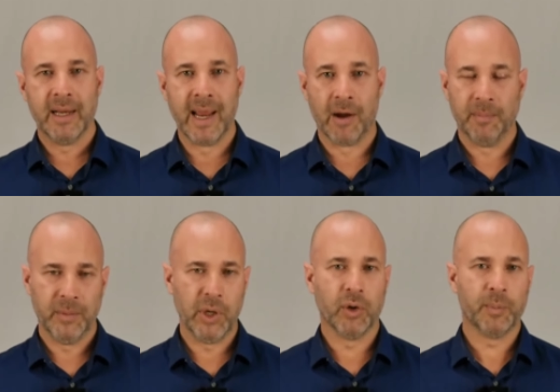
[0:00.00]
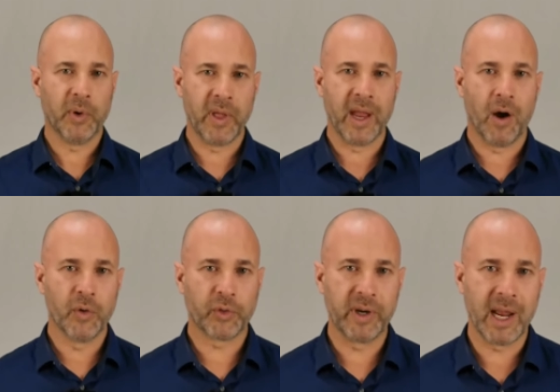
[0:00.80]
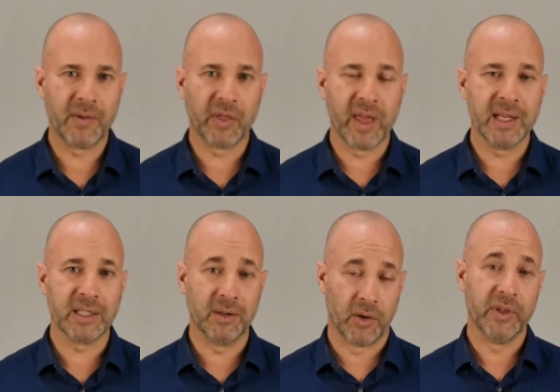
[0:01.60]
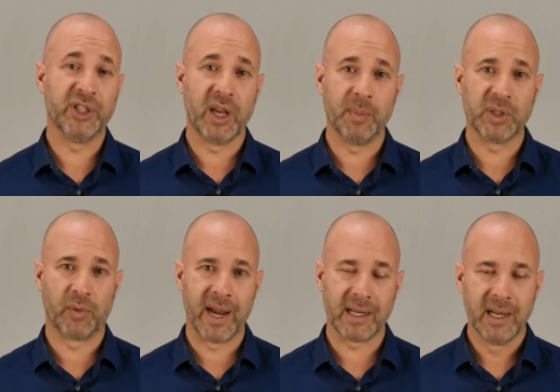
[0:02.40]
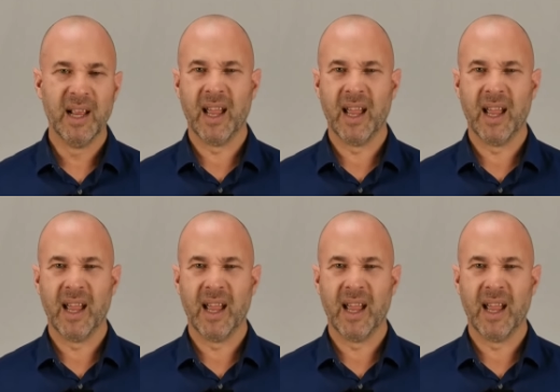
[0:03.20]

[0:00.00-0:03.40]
Now you could put that whole $300,000 on the cheapest rate,